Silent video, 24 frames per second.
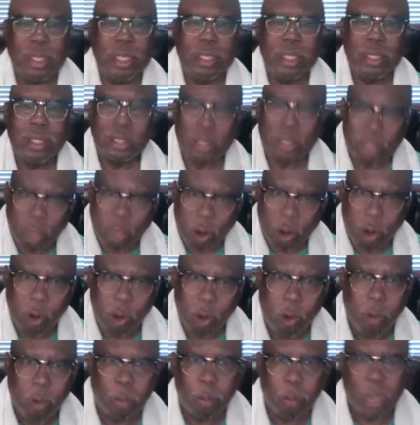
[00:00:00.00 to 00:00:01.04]

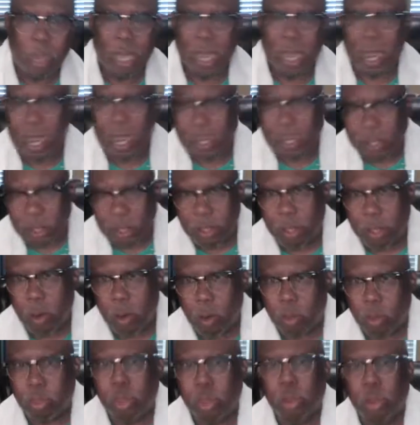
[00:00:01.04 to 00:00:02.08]
Job had to
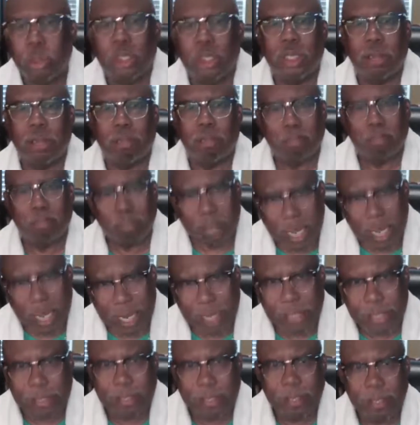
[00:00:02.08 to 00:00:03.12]
go through some
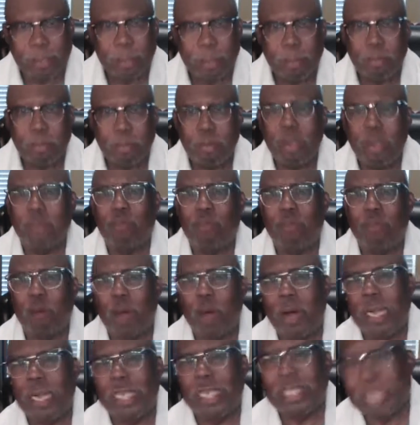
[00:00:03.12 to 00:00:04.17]
mess but
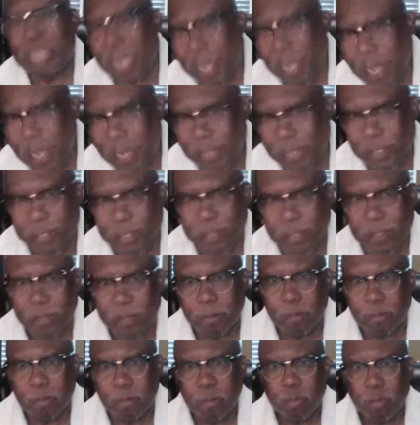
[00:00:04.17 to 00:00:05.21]
for a test.
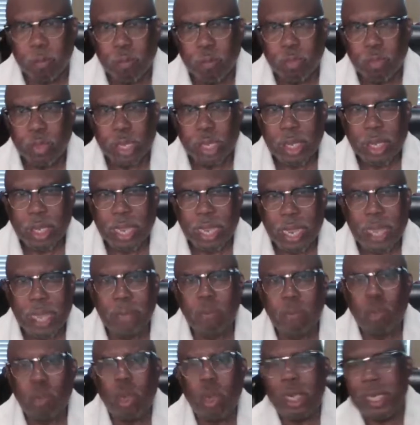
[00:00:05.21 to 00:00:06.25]

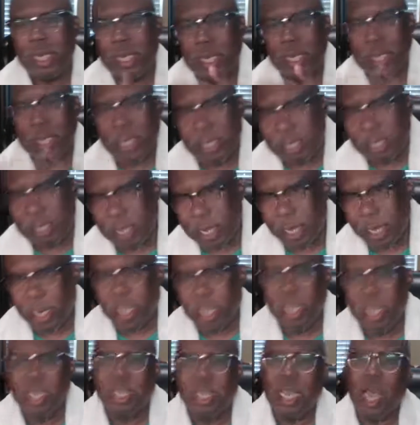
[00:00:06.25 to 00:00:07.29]
And what did he get?
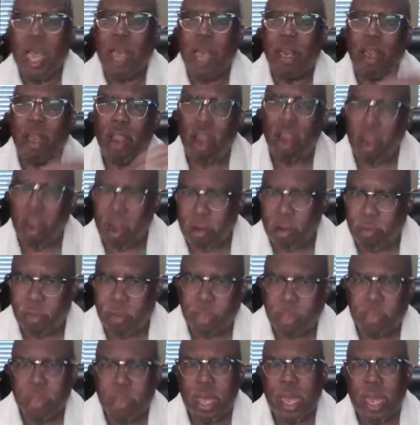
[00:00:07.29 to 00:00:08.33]
He got
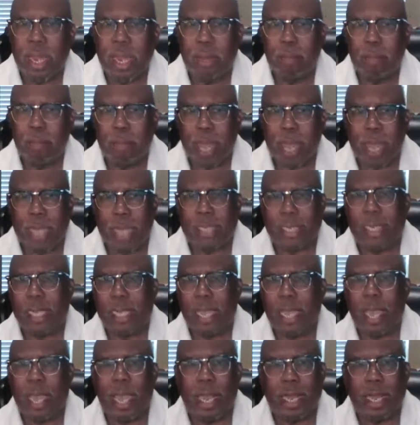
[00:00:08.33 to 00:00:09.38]
everything back. He
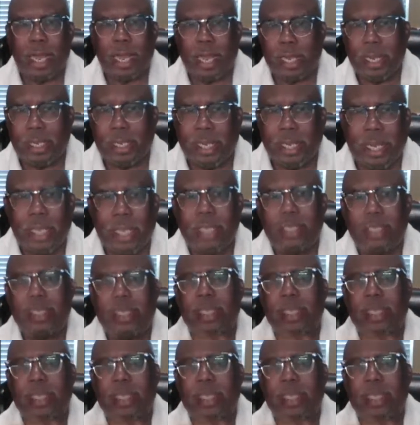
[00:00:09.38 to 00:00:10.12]
had eight kids.